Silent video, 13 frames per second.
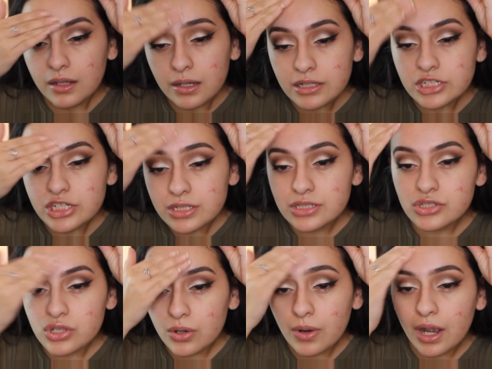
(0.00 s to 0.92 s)
It is
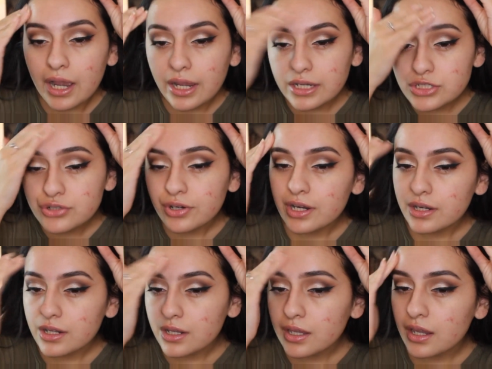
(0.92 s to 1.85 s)
just so
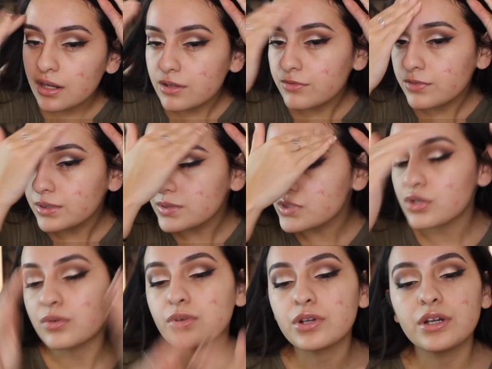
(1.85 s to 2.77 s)
hydrating and it feels
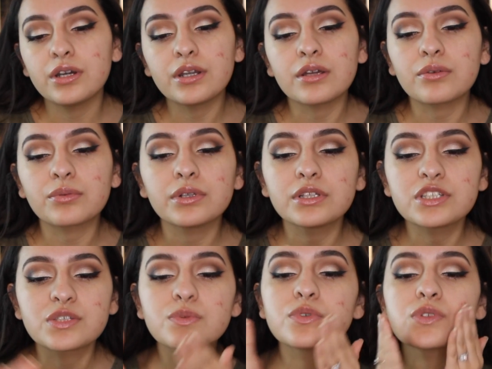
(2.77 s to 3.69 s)
so good. It really
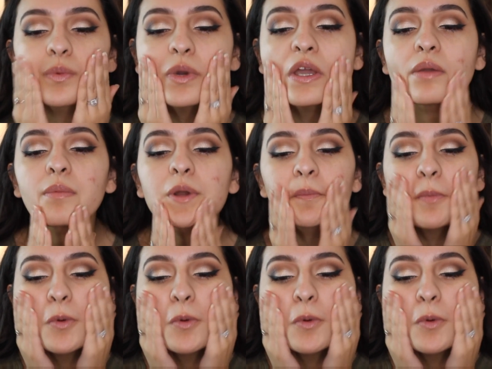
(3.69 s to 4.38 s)
smooths away my